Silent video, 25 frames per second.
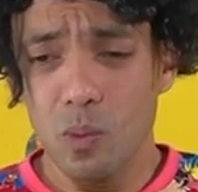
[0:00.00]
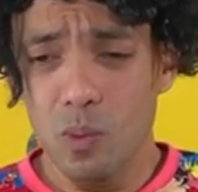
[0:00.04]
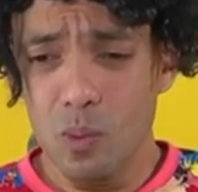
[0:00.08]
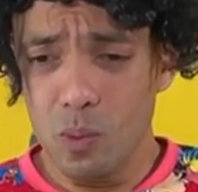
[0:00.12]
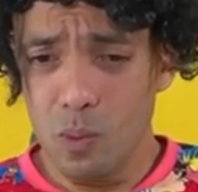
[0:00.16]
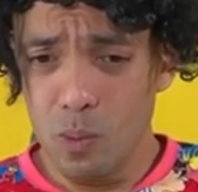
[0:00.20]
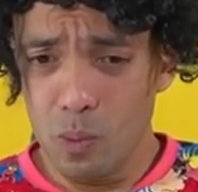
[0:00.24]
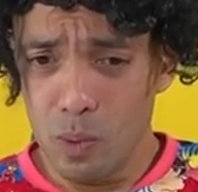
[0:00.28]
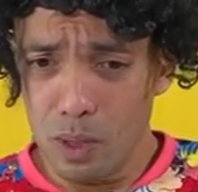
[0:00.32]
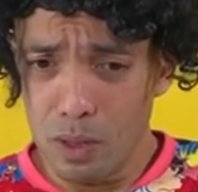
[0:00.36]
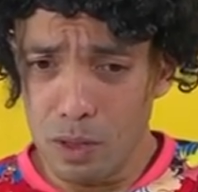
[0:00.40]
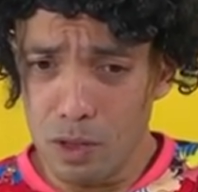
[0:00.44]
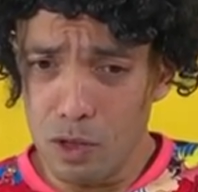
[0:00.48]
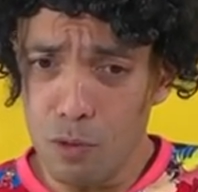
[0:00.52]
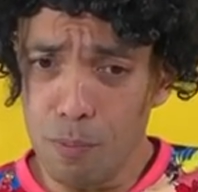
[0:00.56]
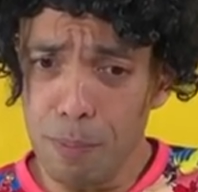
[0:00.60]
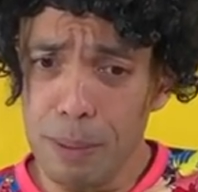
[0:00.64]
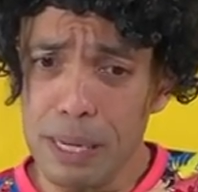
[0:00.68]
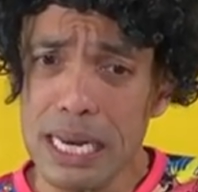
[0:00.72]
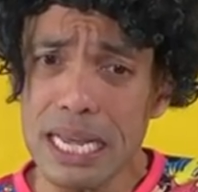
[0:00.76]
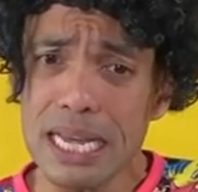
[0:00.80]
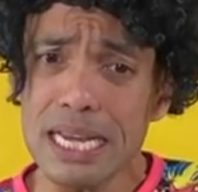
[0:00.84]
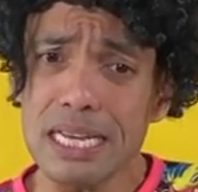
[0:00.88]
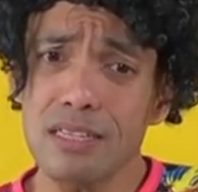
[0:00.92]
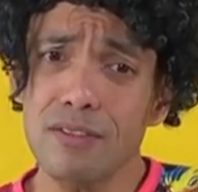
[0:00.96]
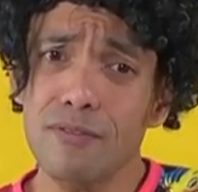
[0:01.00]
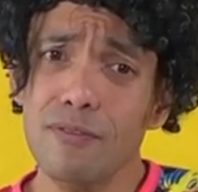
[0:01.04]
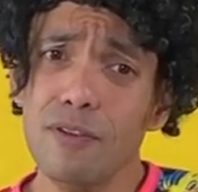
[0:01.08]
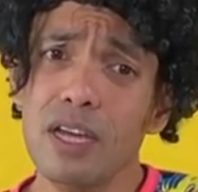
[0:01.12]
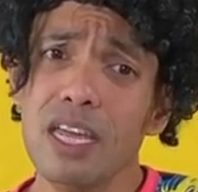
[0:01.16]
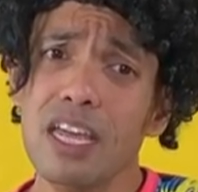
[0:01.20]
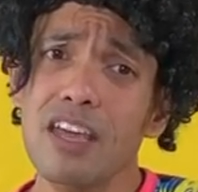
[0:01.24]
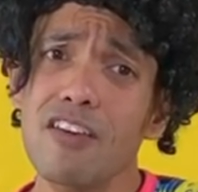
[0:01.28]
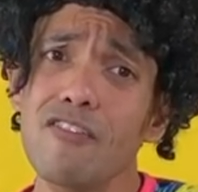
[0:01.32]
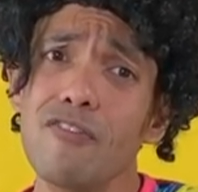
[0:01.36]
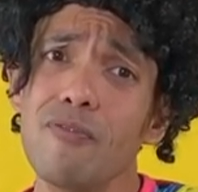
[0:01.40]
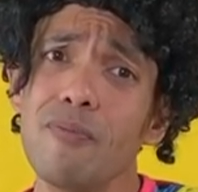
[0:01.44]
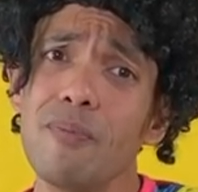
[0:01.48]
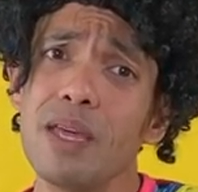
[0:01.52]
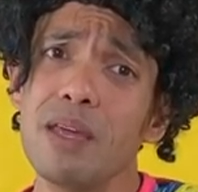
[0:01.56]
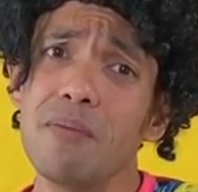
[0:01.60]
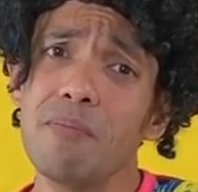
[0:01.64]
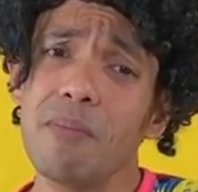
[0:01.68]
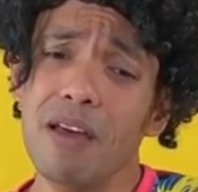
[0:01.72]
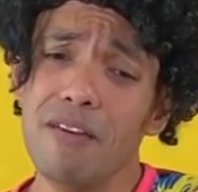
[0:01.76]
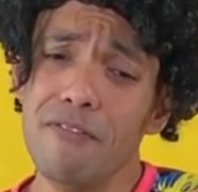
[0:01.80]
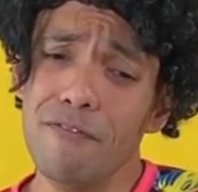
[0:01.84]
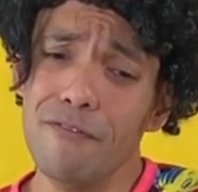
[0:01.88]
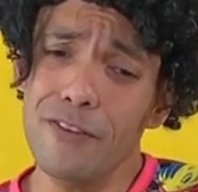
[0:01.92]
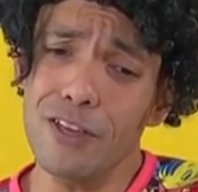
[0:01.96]
Will you please forgive me,
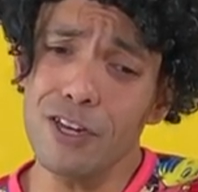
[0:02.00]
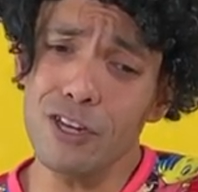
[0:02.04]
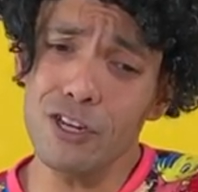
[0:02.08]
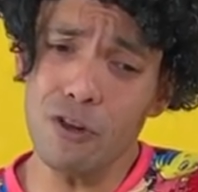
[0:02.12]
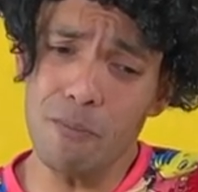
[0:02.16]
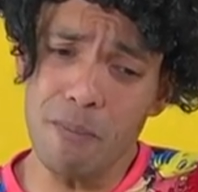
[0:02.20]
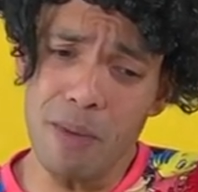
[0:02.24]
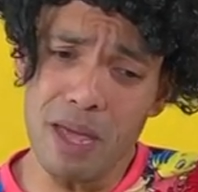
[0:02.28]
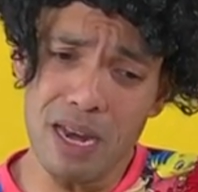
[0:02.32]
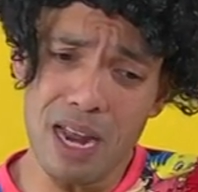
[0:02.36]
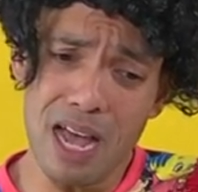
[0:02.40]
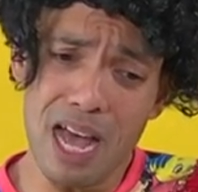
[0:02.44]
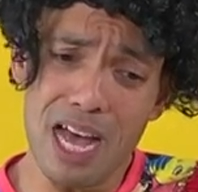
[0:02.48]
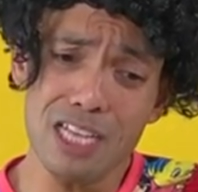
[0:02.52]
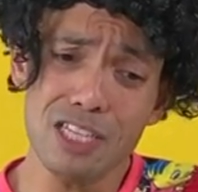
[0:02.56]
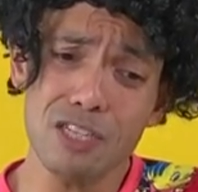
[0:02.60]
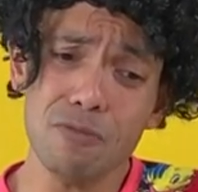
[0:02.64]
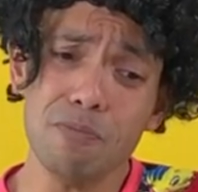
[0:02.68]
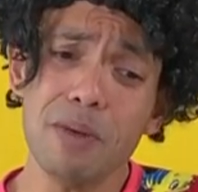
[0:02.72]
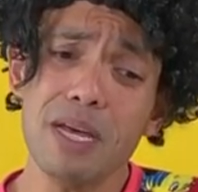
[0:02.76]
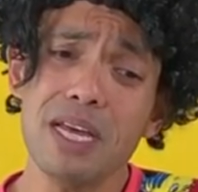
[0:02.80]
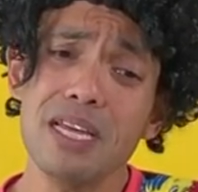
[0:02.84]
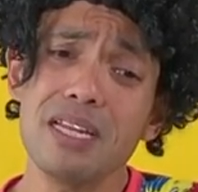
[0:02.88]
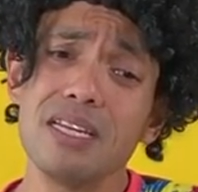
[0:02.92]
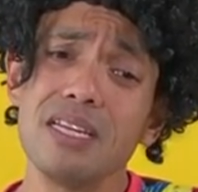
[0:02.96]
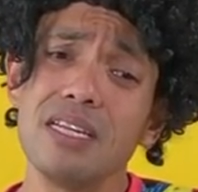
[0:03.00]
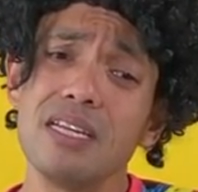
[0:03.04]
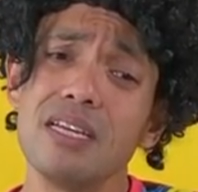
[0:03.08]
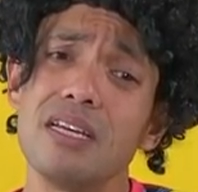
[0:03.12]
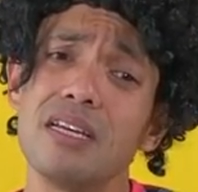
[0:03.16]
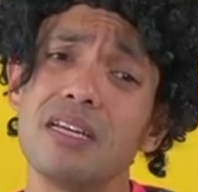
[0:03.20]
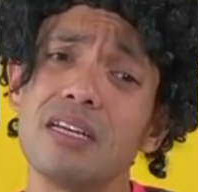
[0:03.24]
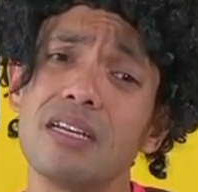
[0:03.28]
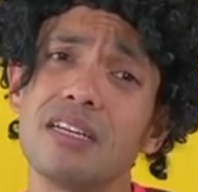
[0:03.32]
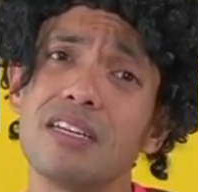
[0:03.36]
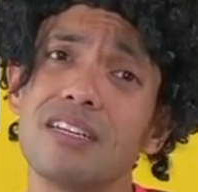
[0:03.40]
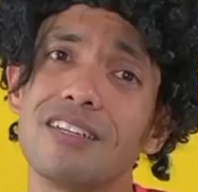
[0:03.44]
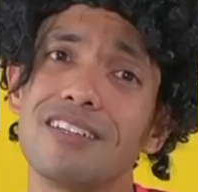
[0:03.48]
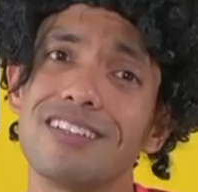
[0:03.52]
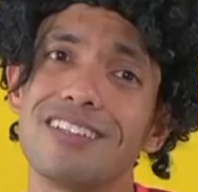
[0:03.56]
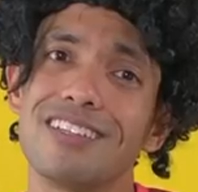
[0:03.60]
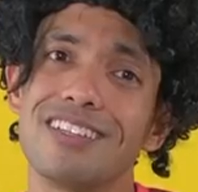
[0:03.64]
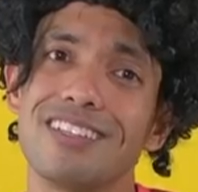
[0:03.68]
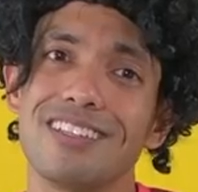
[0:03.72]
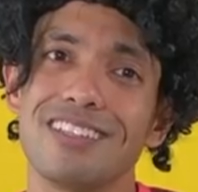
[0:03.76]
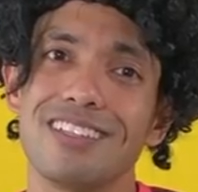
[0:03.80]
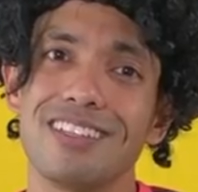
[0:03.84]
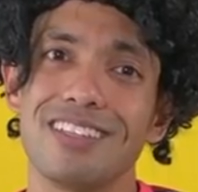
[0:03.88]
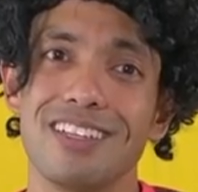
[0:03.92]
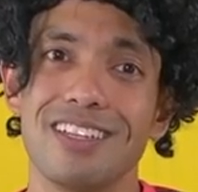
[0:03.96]
my fisherman husband?
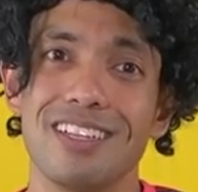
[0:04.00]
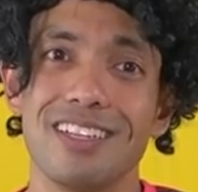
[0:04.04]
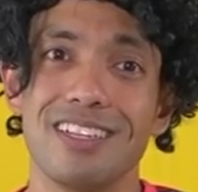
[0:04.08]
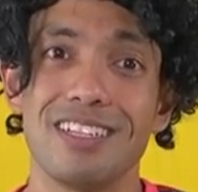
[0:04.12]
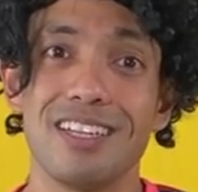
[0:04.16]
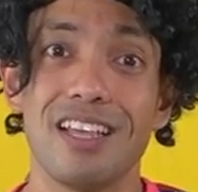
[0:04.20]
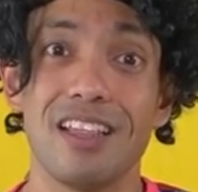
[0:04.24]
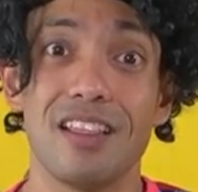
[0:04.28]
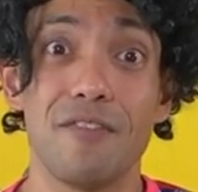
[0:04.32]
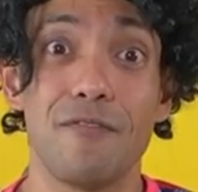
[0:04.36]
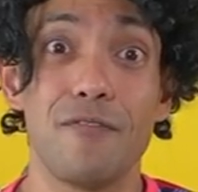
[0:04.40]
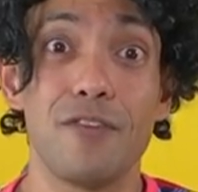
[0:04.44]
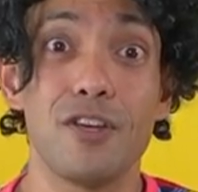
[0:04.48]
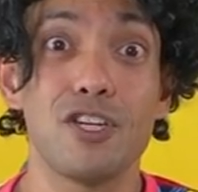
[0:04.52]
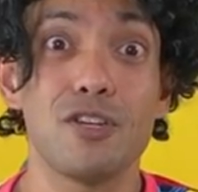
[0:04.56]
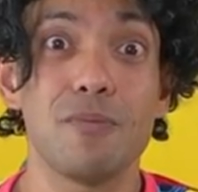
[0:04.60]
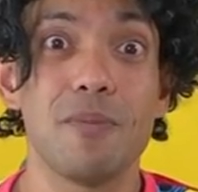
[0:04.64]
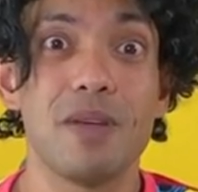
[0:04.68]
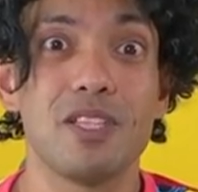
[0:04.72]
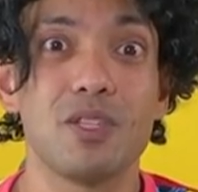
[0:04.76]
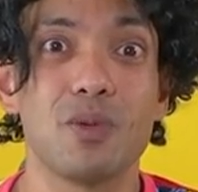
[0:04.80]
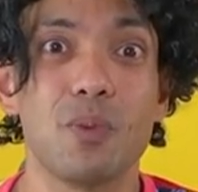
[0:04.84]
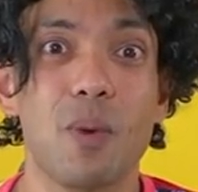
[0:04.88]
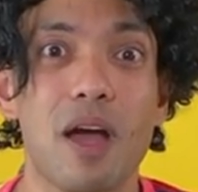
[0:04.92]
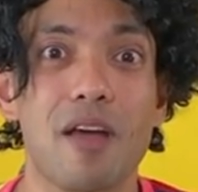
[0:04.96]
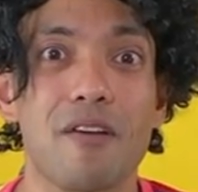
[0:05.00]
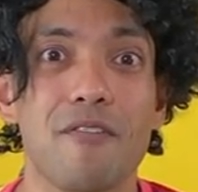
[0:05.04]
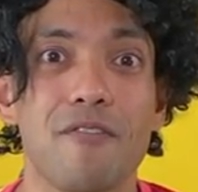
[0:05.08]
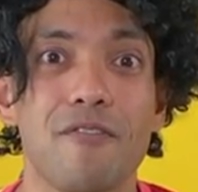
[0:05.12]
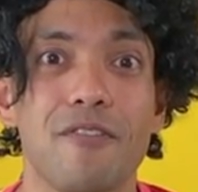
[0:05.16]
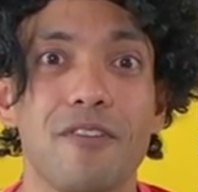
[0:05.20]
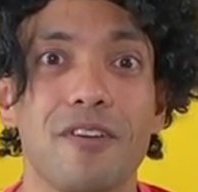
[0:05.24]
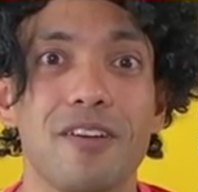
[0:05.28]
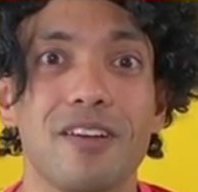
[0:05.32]
said the fisherman's wife.